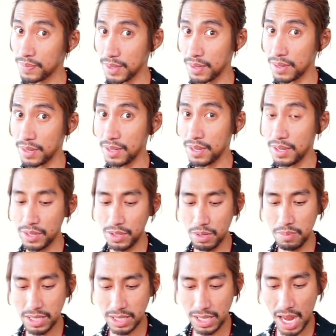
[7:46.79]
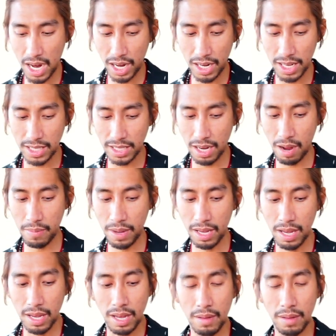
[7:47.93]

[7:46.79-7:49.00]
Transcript: Okay. Don't be scared. It's coming